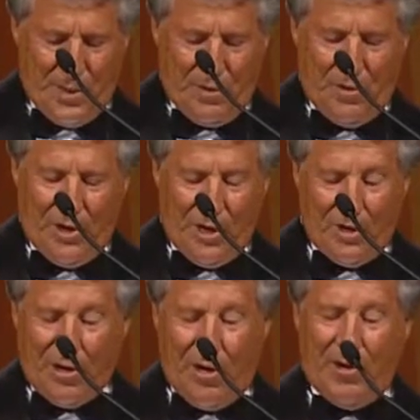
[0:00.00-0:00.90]
The only
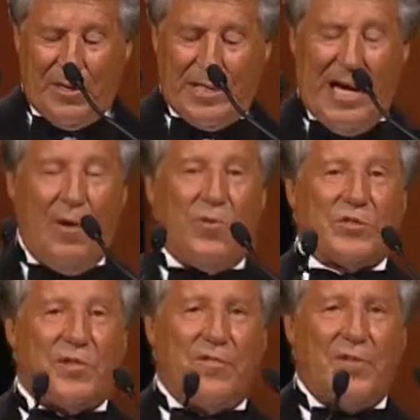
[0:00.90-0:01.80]
other car in town
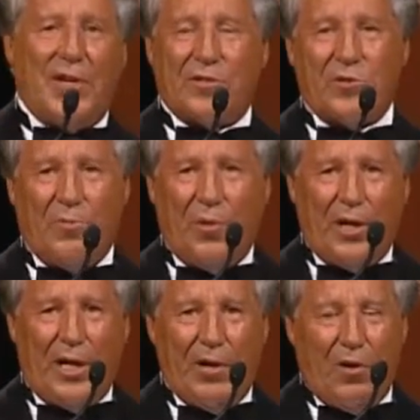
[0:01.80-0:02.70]
was a Fiat
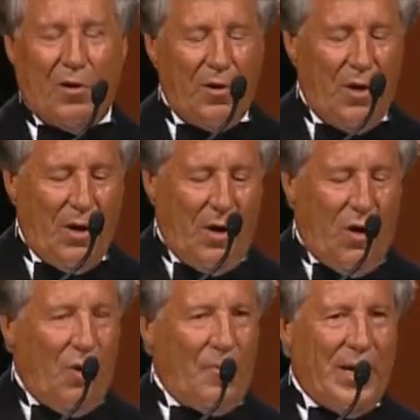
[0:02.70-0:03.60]
Topolino
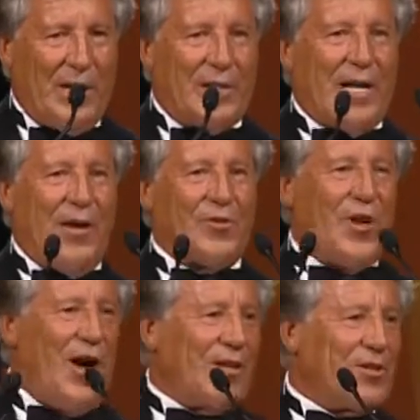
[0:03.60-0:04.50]
owned by the town
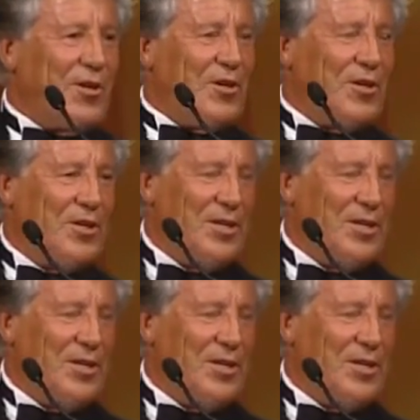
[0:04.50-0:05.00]
doctor,